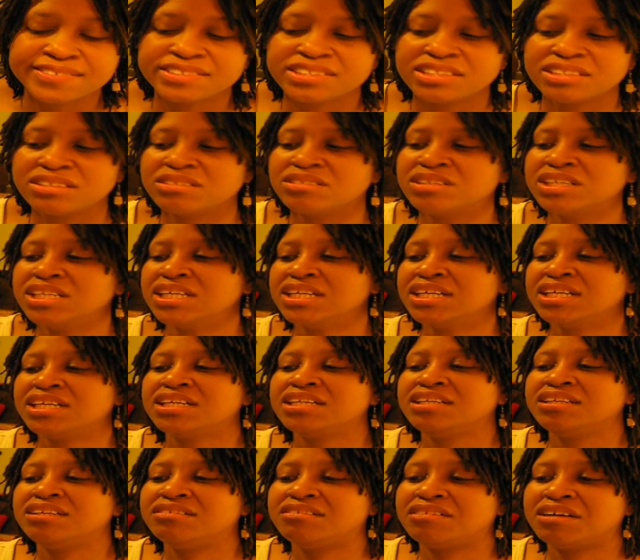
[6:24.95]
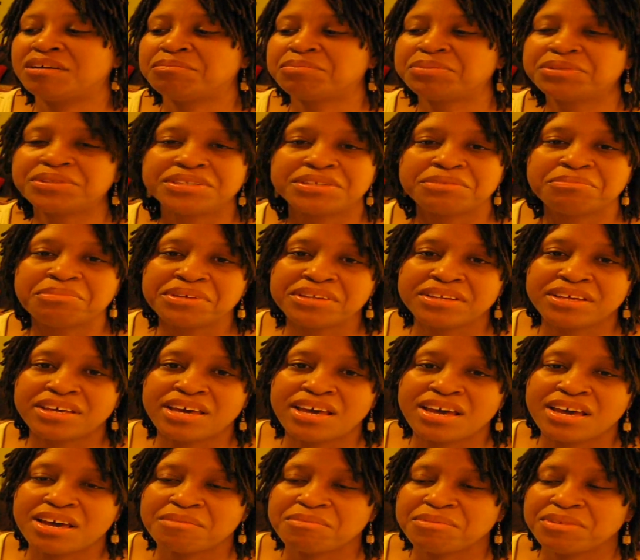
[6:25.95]
So I put it up in the
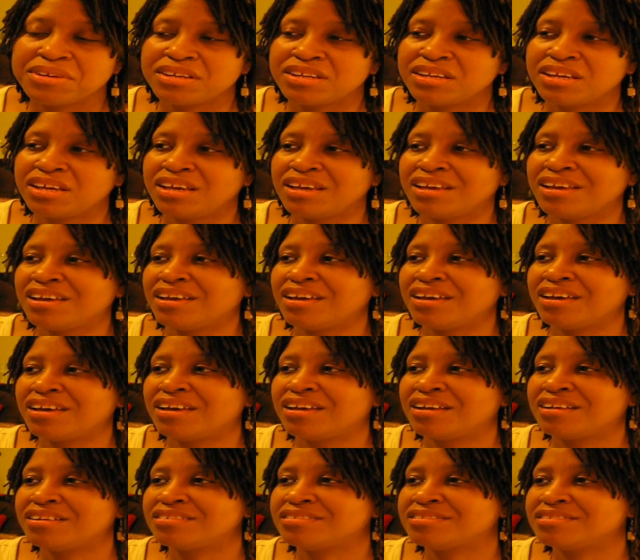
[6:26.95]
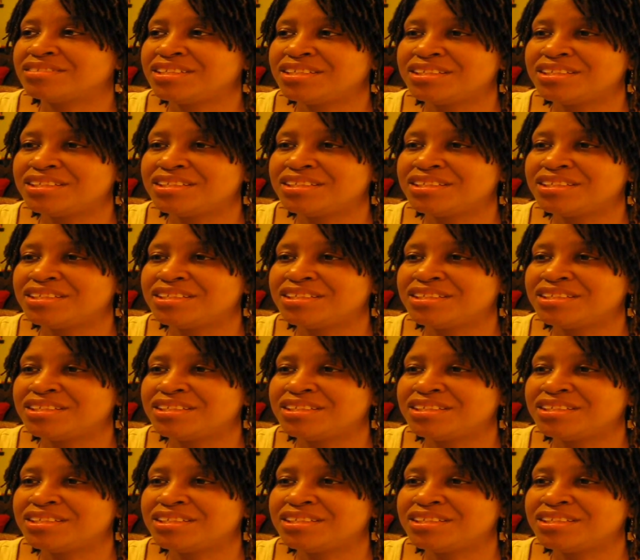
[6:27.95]
cabinet and